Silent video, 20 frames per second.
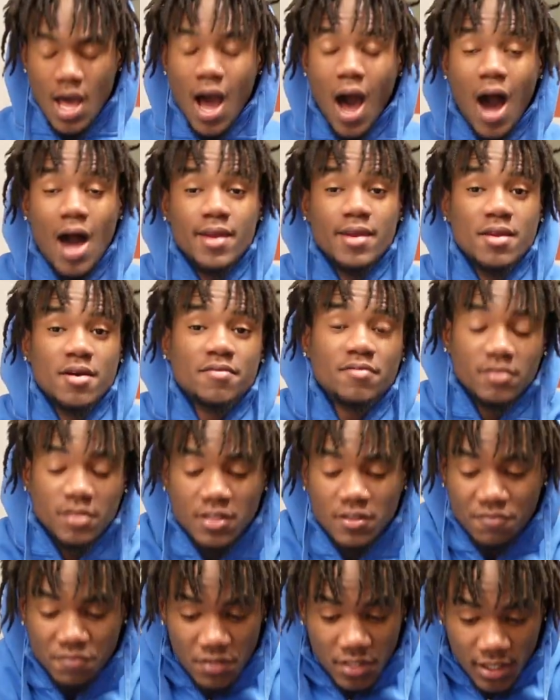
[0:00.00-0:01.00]
I
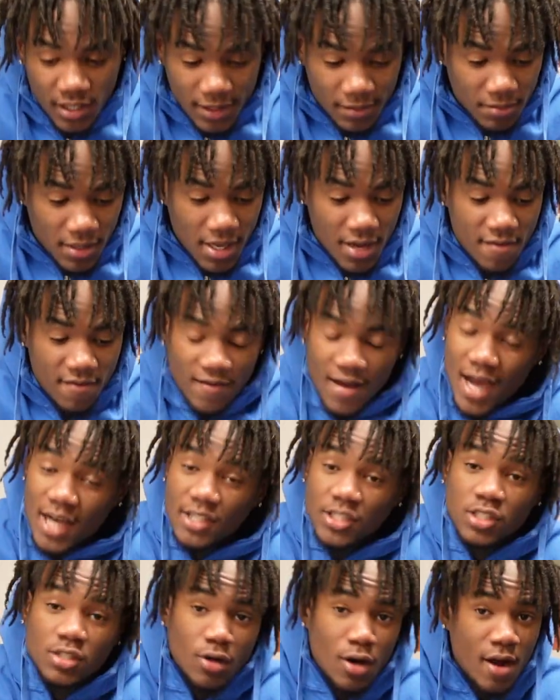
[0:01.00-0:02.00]
definitely feel it being
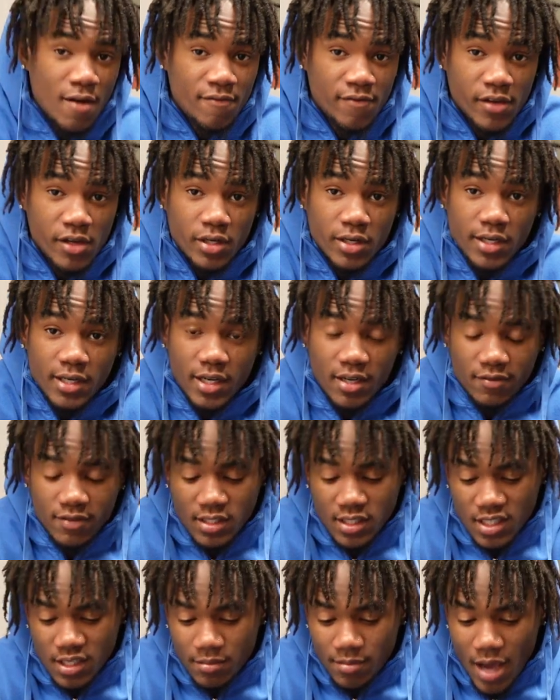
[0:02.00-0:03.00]
faster. I feel the
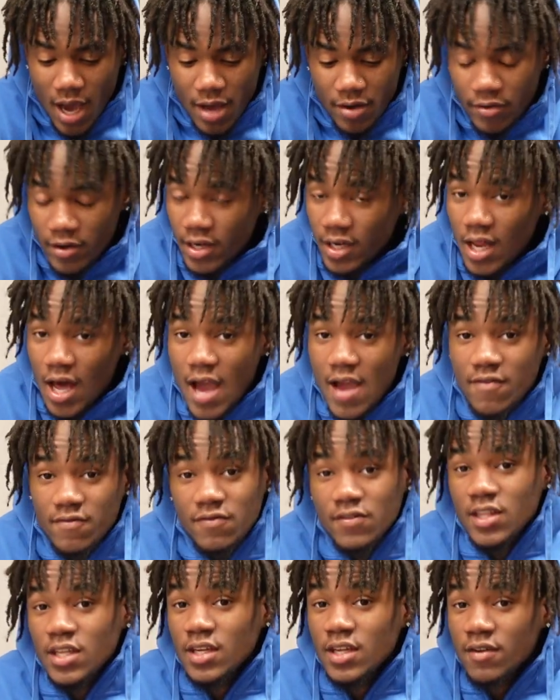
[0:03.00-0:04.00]
difference in battery
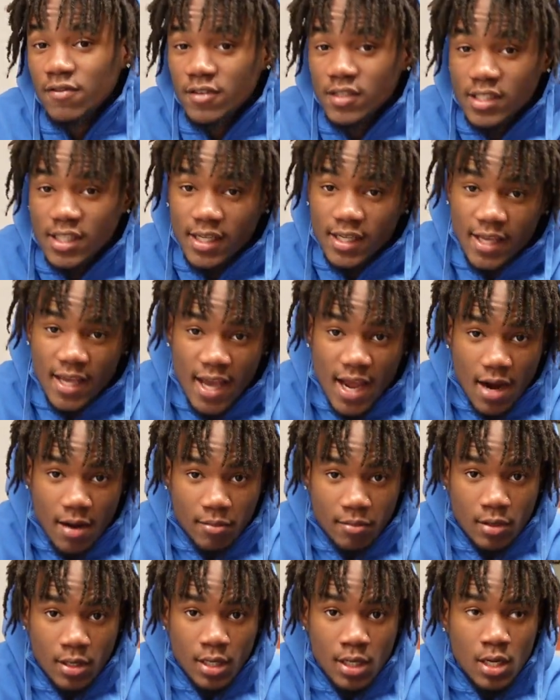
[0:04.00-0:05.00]
life, the difference in
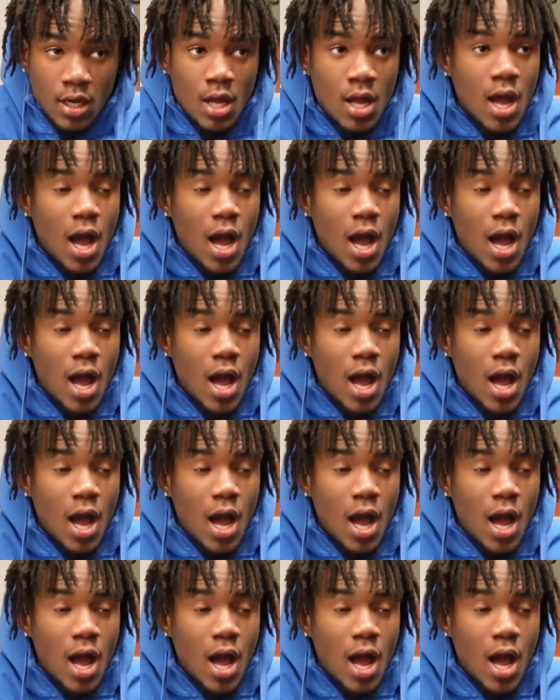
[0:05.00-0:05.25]
camera.